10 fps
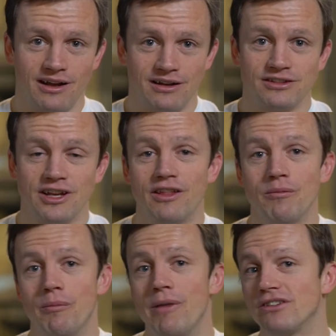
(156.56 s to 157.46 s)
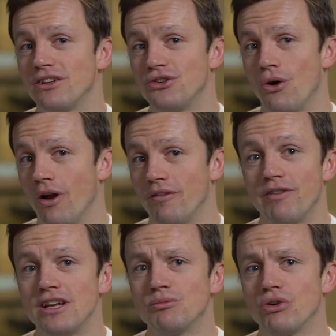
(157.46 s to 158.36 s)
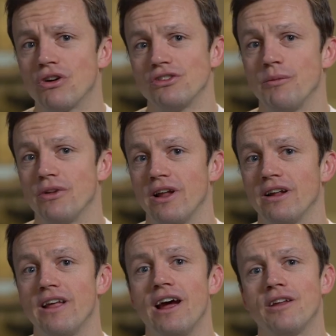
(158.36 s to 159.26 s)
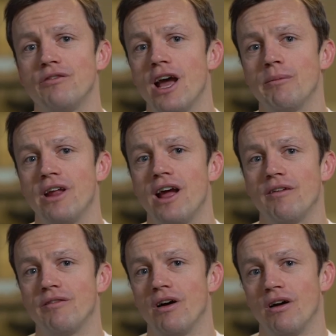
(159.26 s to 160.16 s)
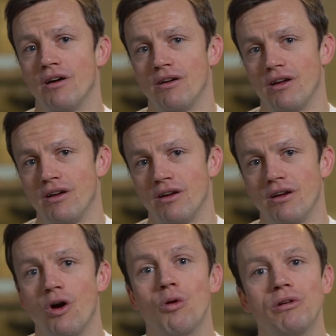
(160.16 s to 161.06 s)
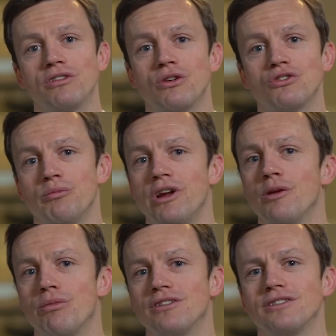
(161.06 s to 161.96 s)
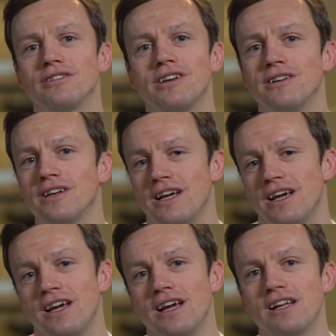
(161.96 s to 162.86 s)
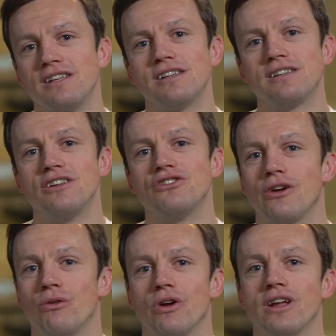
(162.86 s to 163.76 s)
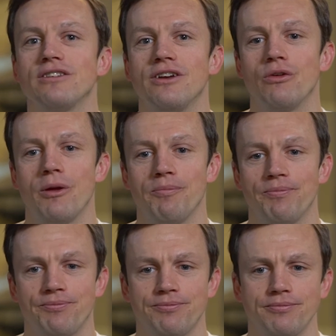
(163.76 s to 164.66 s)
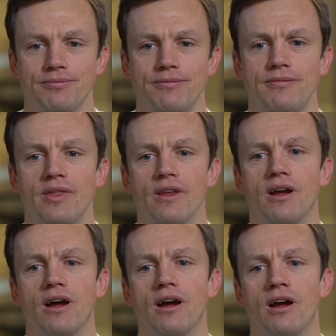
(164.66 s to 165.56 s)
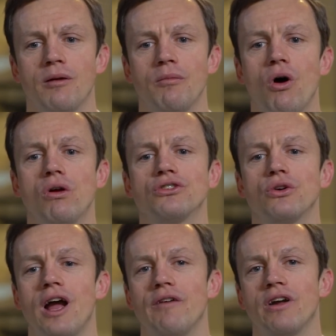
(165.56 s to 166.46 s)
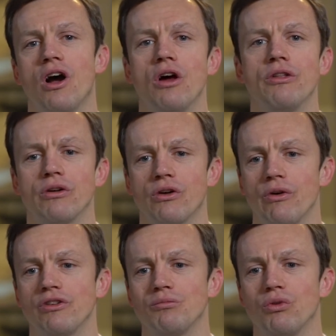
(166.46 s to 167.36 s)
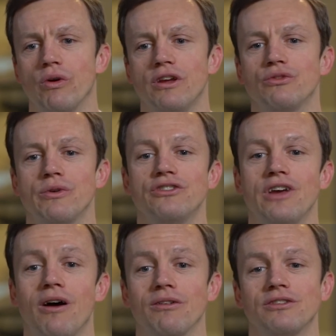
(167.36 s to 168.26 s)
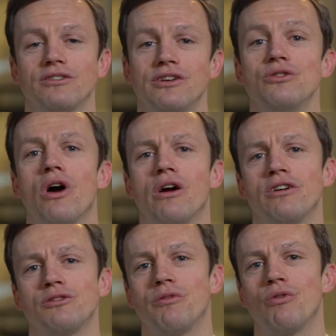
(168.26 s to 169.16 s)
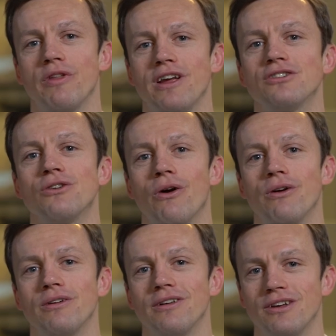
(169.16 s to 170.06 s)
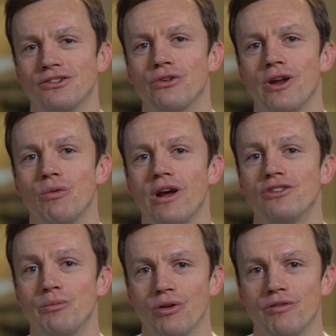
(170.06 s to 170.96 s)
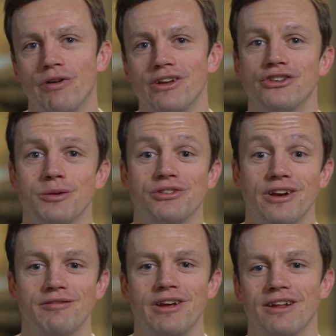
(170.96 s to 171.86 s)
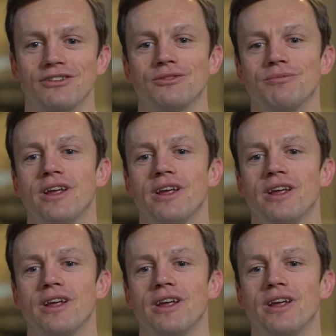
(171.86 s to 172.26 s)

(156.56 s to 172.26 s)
send them a message on Facebook or something like that if you happen to have an open social media presence, and just in general get to know them. Also, having other current employees reach out to new hires before they start is a great way to build friendships in advance.